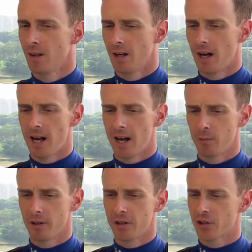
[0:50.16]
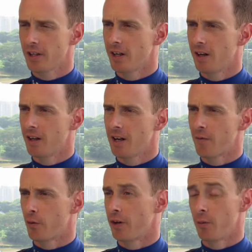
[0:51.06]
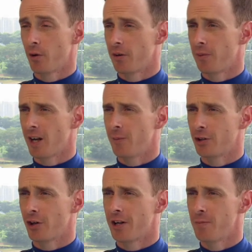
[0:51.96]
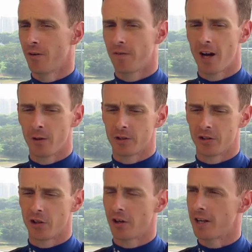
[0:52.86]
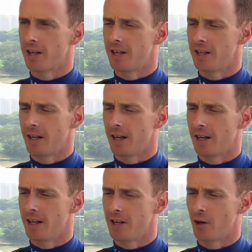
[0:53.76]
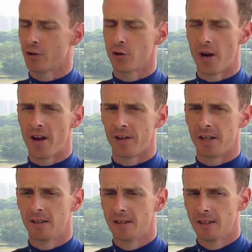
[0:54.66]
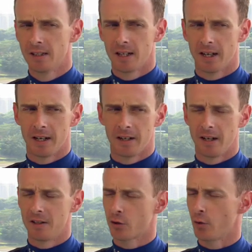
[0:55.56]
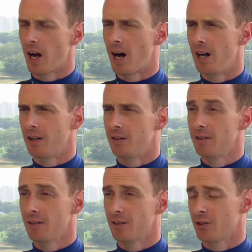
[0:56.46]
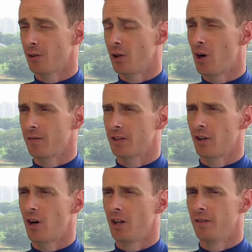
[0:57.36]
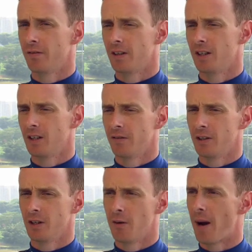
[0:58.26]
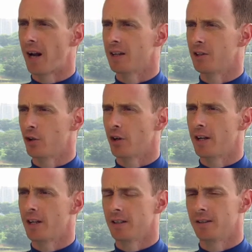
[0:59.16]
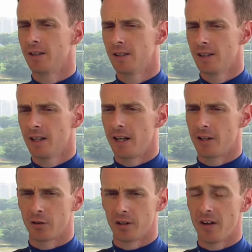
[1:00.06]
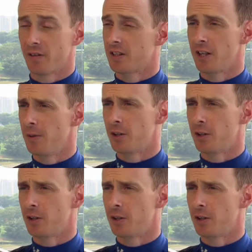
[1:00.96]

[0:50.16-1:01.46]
Well, initially I never really wanted to become a jockey. My father was a jockey. He got too heavy and saw the hard sort of lifestyle of a battling jockey, and he sort of never steered me